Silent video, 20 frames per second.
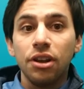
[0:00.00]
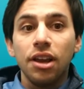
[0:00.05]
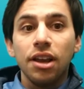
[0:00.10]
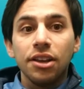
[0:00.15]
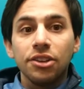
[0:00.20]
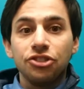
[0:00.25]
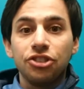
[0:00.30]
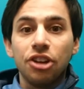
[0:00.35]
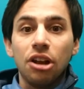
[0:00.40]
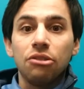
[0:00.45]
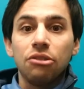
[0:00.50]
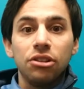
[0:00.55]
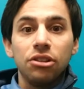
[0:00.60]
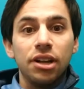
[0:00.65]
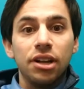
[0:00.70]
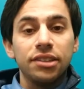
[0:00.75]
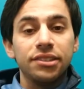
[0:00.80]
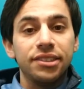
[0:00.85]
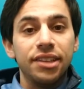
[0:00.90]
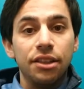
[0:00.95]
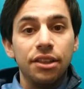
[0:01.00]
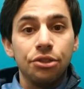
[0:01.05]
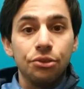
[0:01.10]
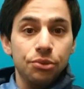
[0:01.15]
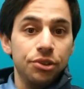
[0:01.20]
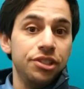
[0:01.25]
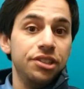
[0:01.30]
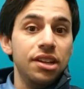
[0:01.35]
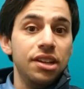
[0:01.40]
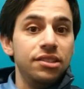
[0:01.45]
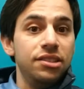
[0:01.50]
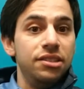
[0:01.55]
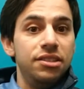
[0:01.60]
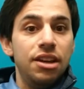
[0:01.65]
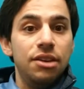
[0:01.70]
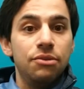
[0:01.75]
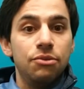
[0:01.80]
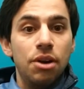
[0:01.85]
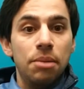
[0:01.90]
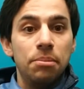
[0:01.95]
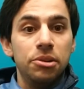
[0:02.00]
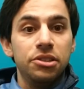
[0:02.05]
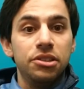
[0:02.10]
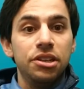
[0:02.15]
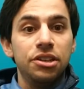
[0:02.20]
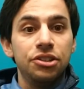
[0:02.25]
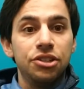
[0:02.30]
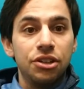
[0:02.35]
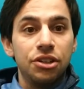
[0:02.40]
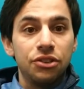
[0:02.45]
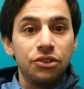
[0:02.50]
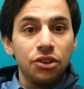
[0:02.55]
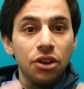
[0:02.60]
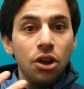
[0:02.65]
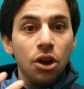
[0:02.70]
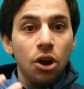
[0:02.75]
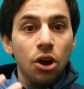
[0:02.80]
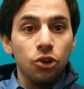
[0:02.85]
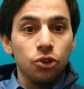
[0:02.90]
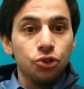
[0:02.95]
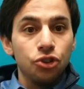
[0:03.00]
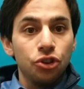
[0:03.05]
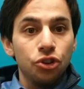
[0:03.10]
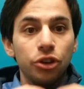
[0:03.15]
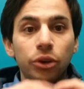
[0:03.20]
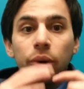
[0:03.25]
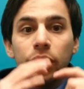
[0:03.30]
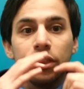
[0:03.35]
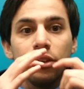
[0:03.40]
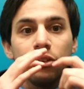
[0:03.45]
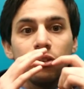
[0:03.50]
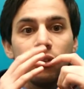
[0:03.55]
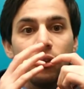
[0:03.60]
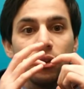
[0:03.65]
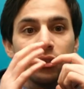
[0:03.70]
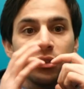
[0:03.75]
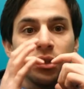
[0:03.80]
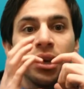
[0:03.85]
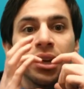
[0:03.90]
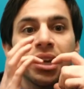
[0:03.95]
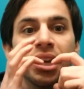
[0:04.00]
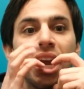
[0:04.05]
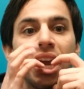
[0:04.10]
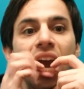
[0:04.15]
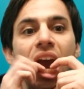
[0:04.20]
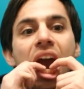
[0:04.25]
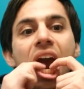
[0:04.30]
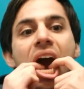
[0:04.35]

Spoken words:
Generally I say 3 sets of 10 repetitions. I'll show you what this looks like here.